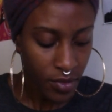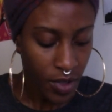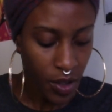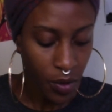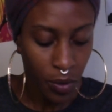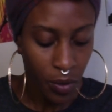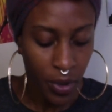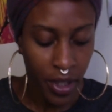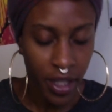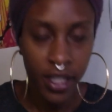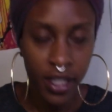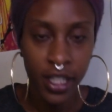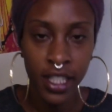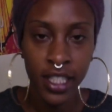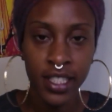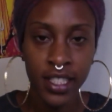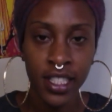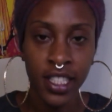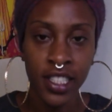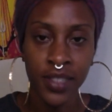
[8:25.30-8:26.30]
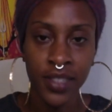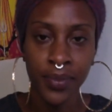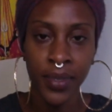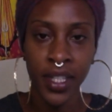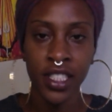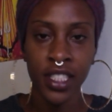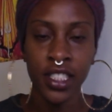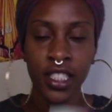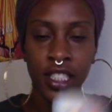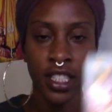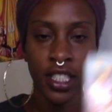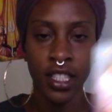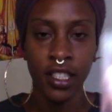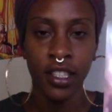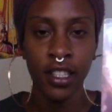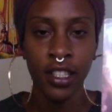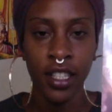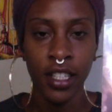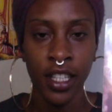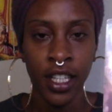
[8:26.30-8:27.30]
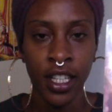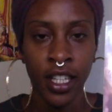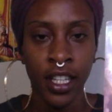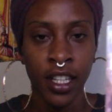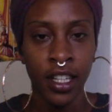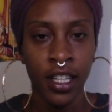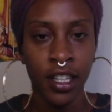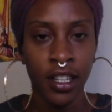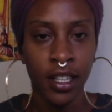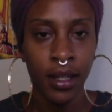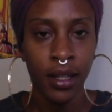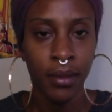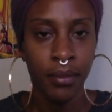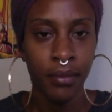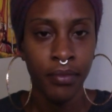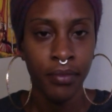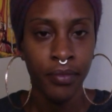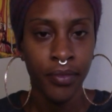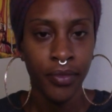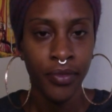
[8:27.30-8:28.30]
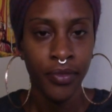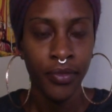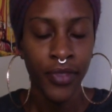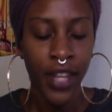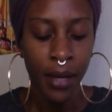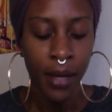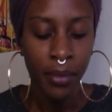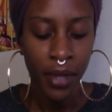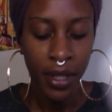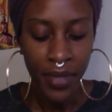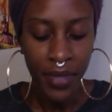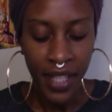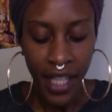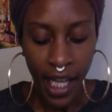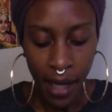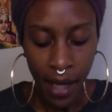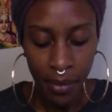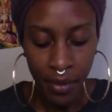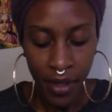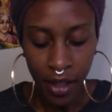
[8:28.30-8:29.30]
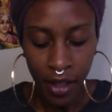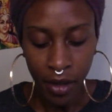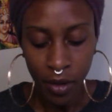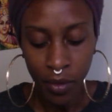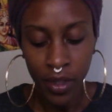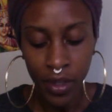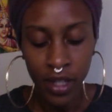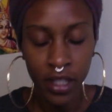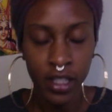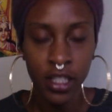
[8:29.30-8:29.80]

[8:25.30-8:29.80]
with this expansion that may be happening, or with